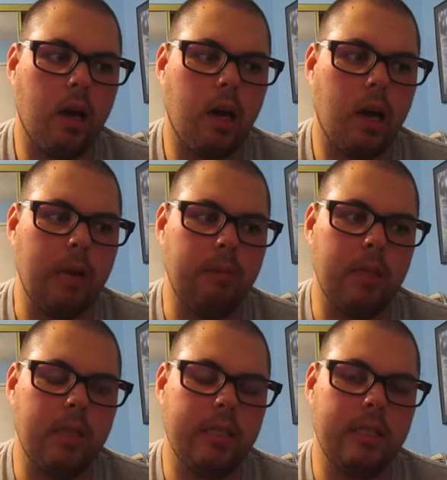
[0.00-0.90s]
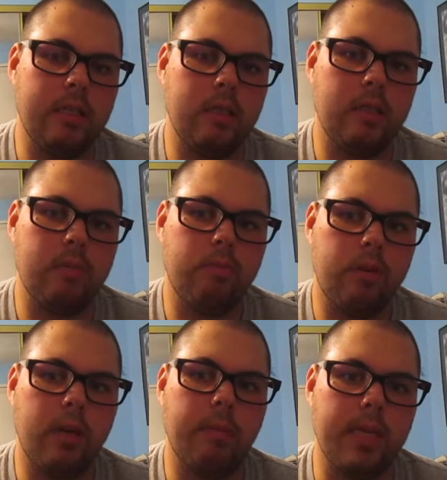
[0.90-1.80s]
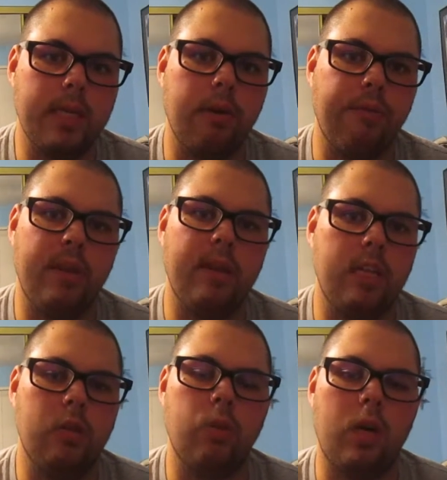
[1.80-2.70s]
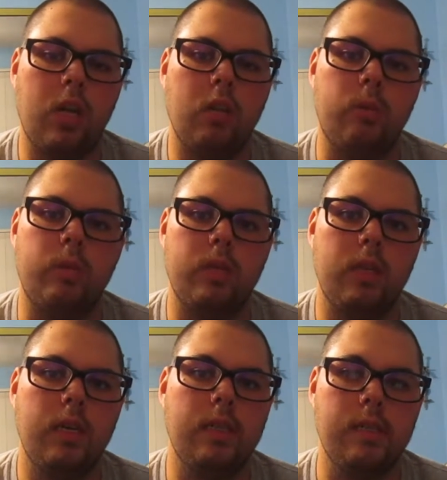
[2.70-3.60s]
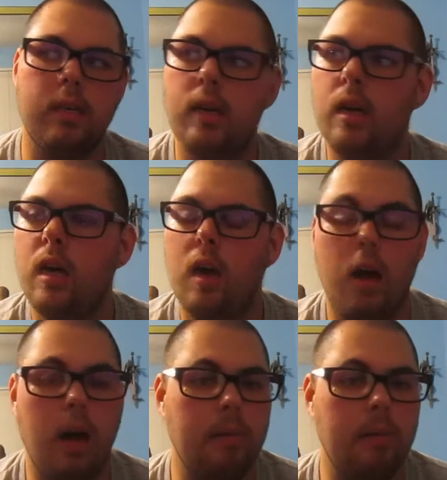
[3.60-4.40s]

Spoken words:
I'm putting myself in this 100%, I'm